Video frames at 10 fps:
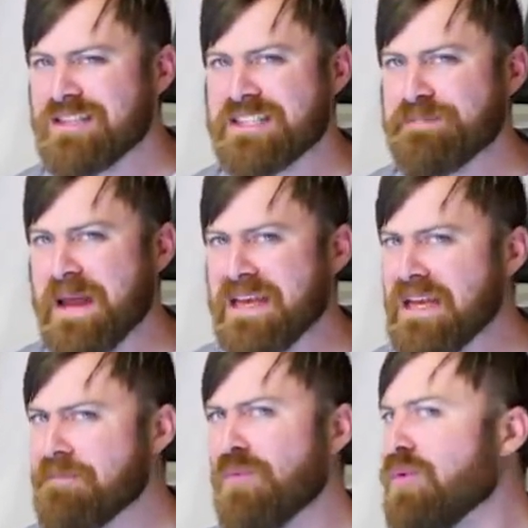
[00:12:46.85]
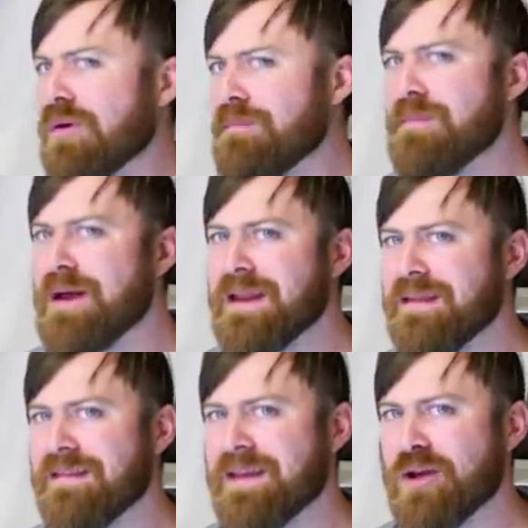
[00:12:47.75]
spending more
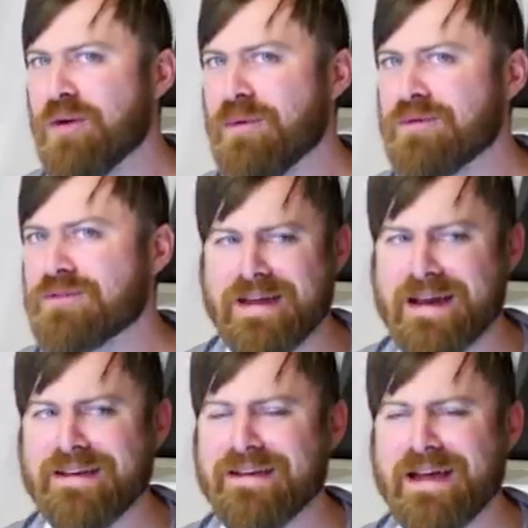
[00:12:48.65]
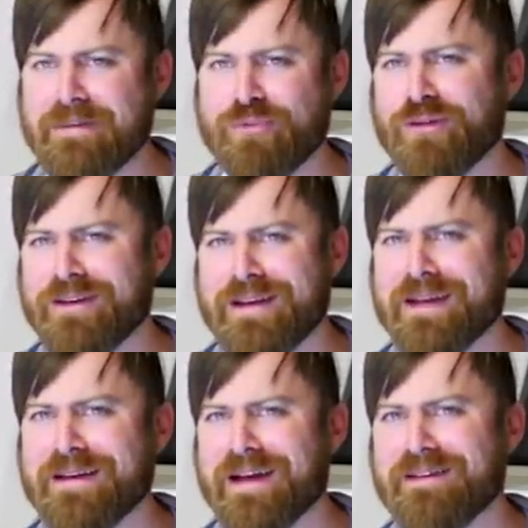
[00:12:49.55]
money than almost
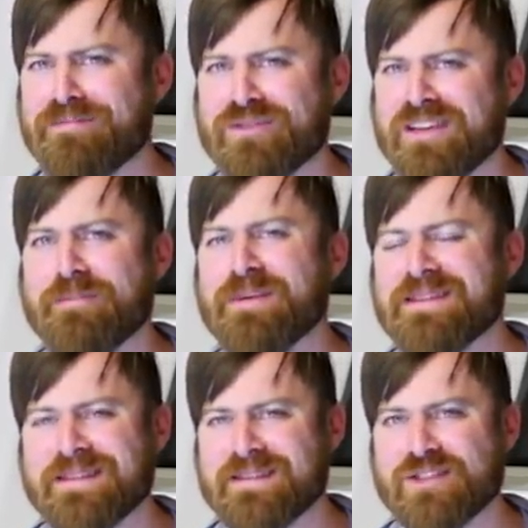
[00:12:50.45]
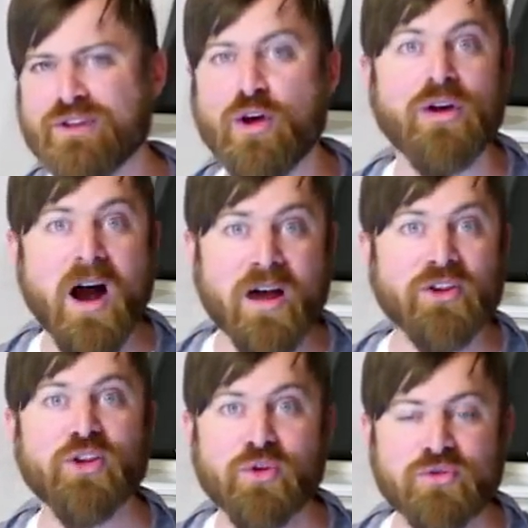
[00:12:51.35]
99.99% of businesses are
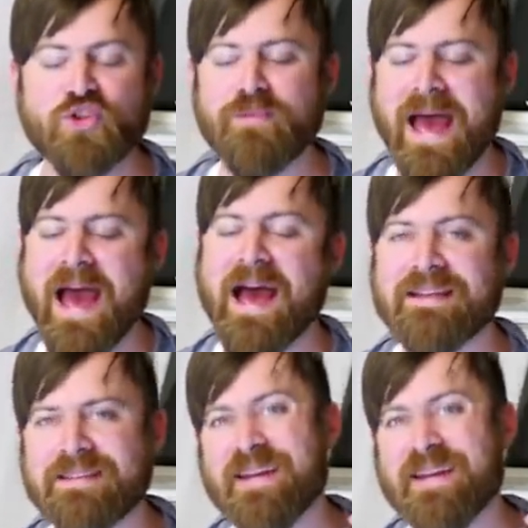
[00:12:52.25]
on YouTube ads,